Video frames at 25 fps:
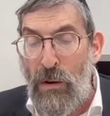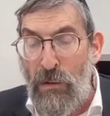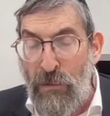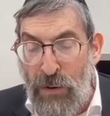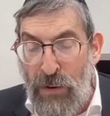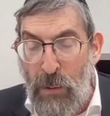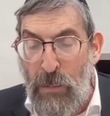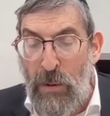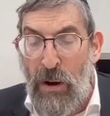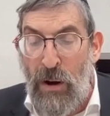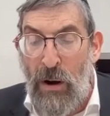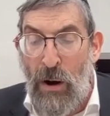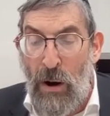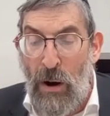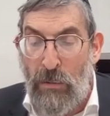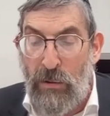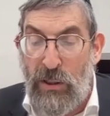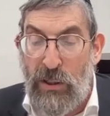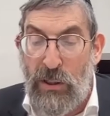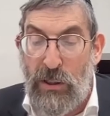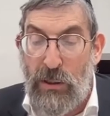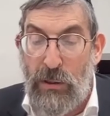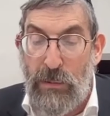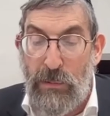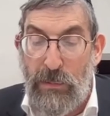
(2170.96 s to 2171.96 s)
her
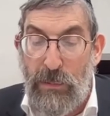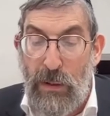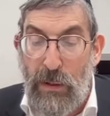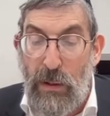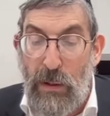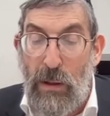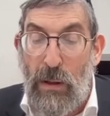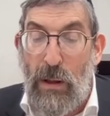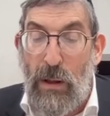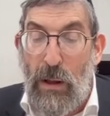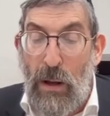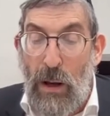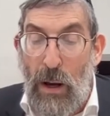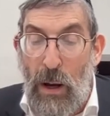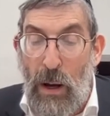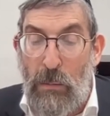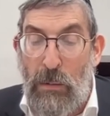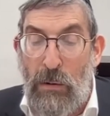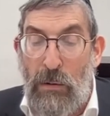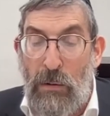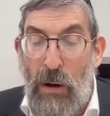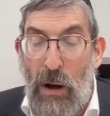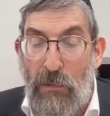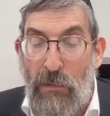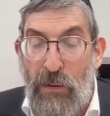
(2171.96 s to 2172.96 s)
others. Oma
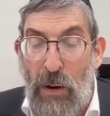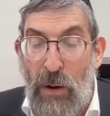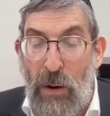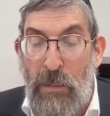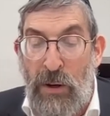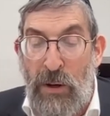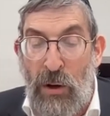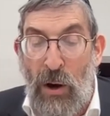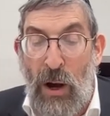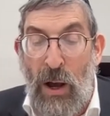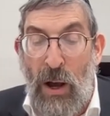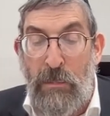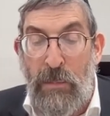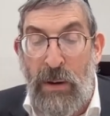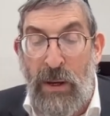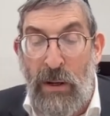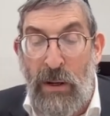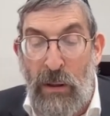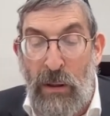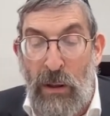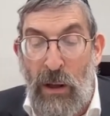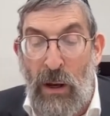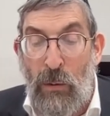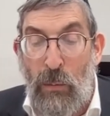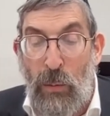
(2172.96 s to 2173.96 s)
Rava, Meno
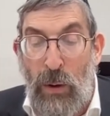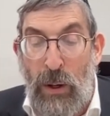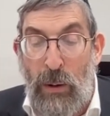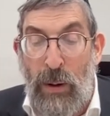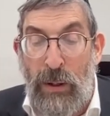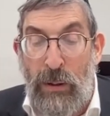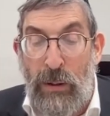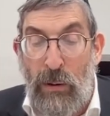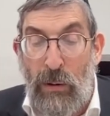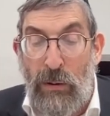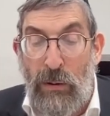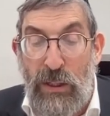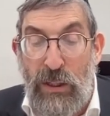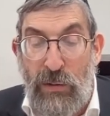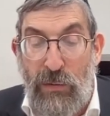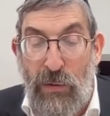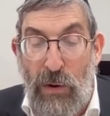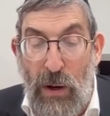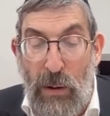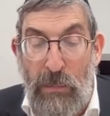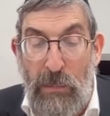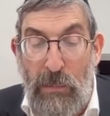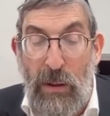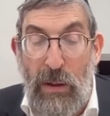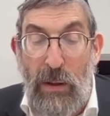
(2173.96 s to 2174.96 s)
Aminala. Where do I know this
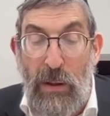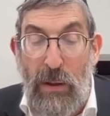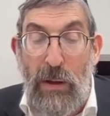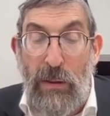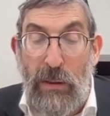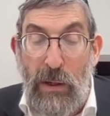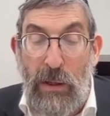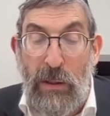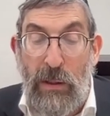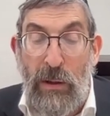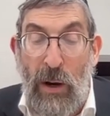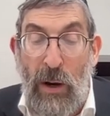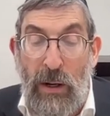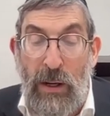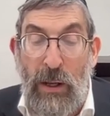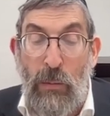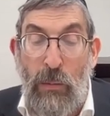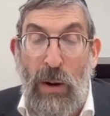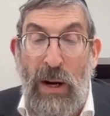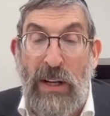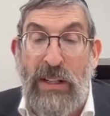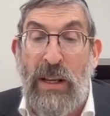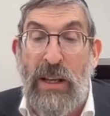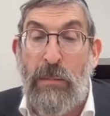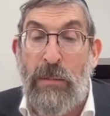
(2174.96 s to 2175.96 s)
from? The Kani,
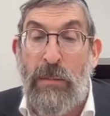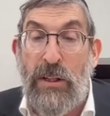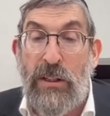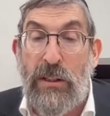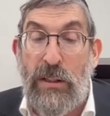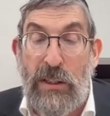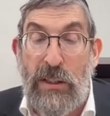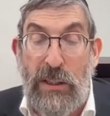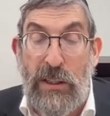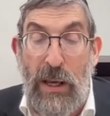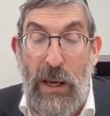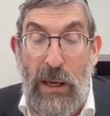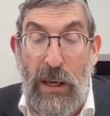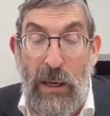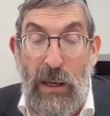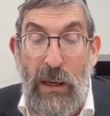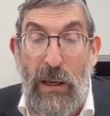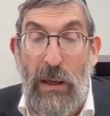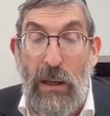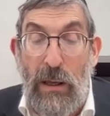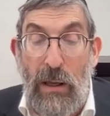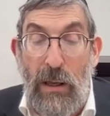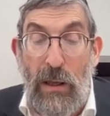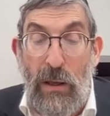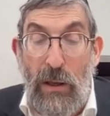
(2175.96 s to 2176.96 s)
what does our Mishnah say?
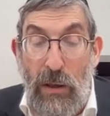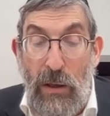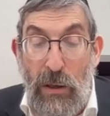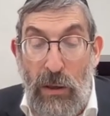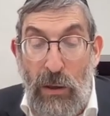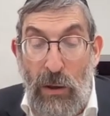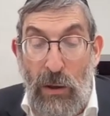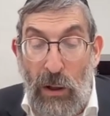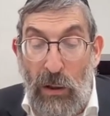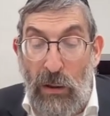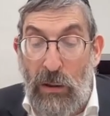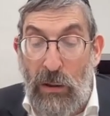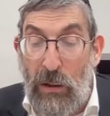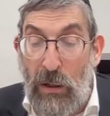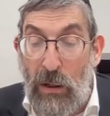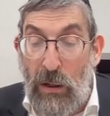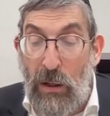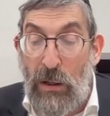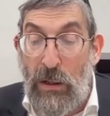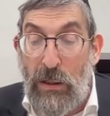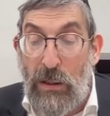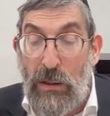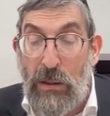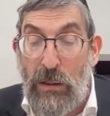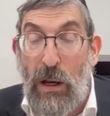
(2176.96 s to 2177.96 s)

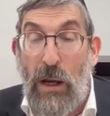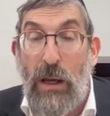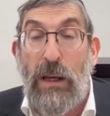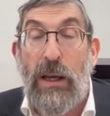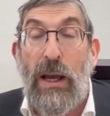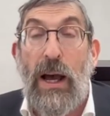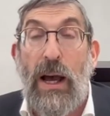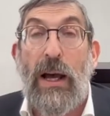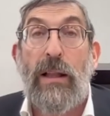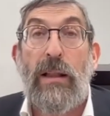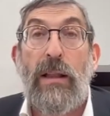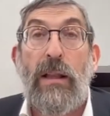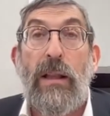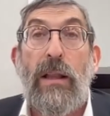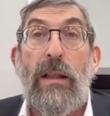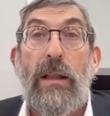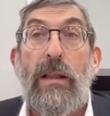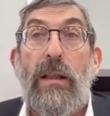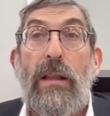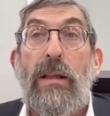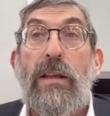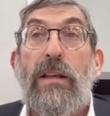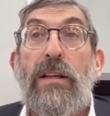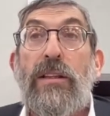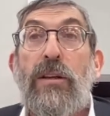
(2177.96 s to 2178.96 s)
Yolda Soichal.
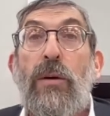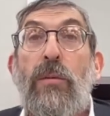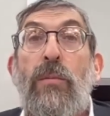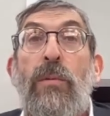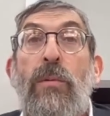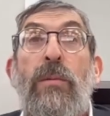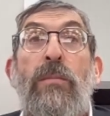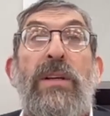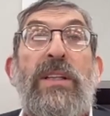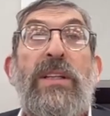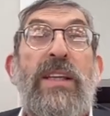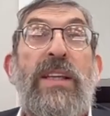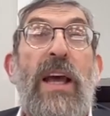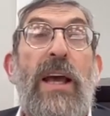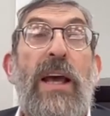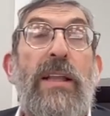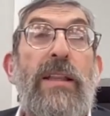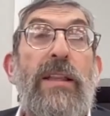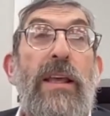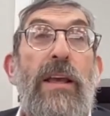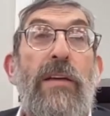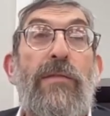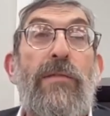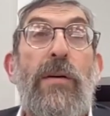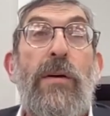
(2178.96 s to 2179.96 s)
So we said,
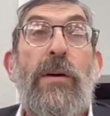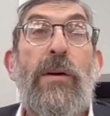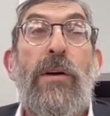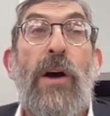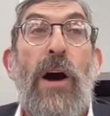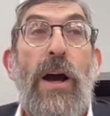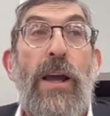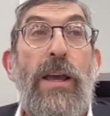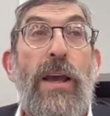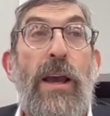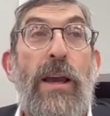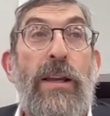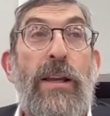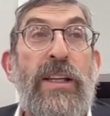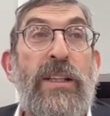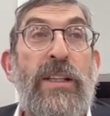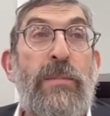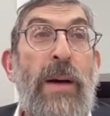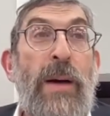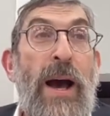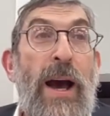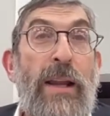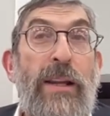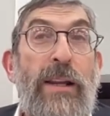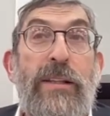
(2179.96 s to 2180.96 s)
if a Kayin is
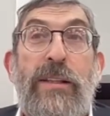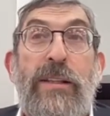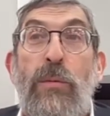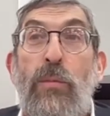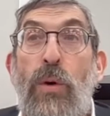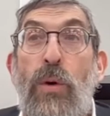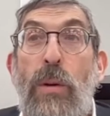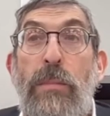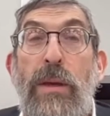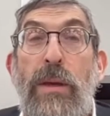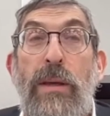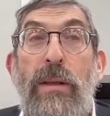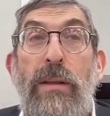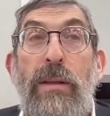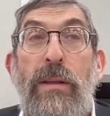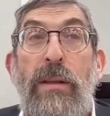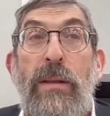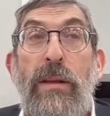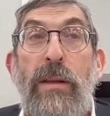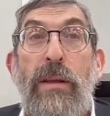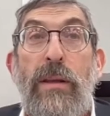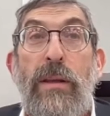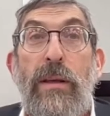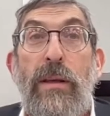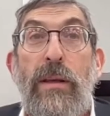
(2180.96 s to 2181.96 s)
Ma'anis, a woman,
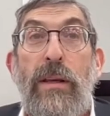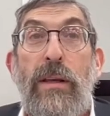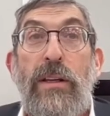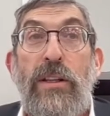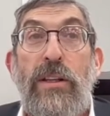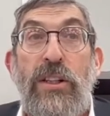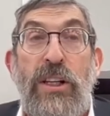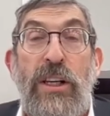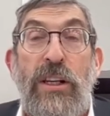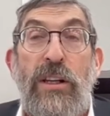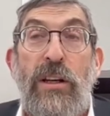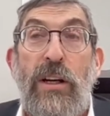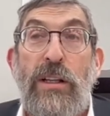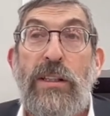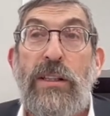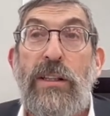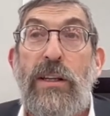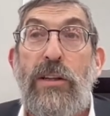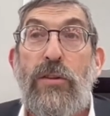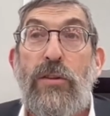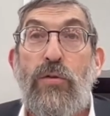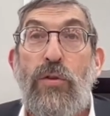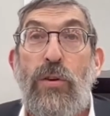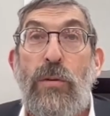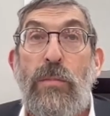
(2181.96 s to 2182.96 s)
she doesn't
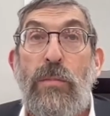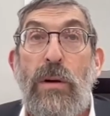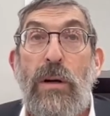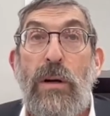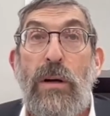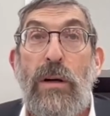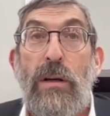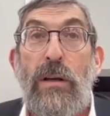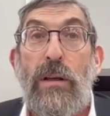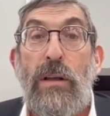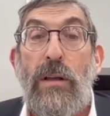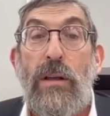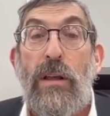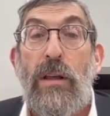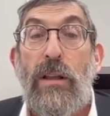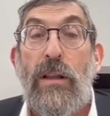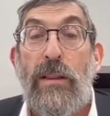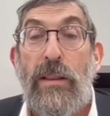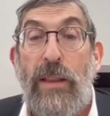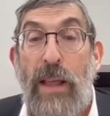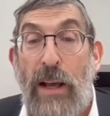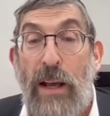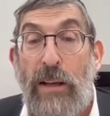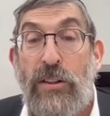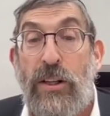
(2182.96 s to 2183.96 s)
need Truma.
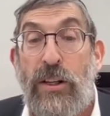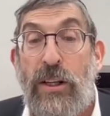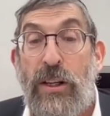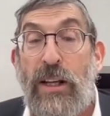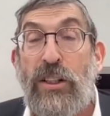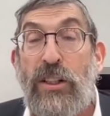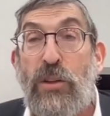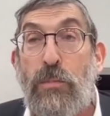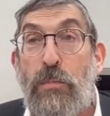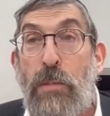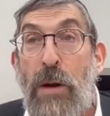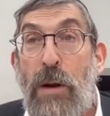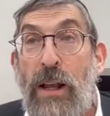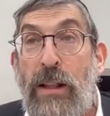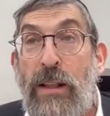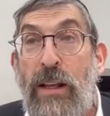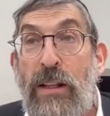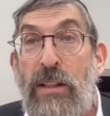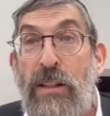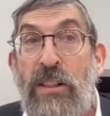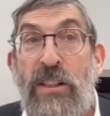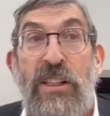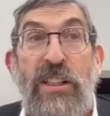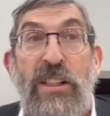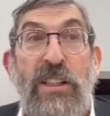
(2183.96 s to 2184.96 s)
That she gets
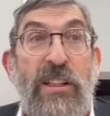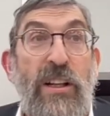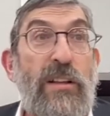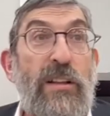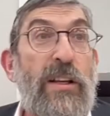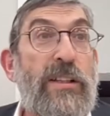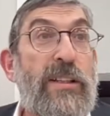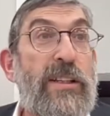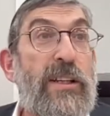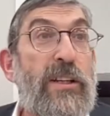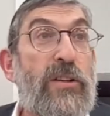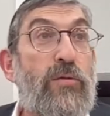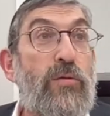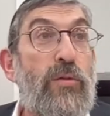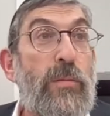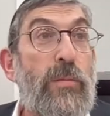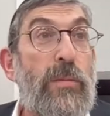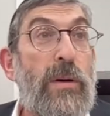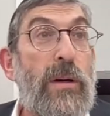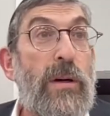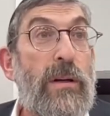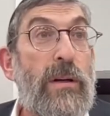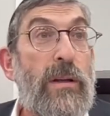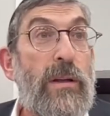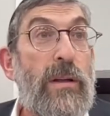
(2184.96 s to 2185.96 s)
pregnant, she still doesn't need
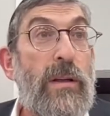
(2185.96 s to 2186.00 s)
Truma.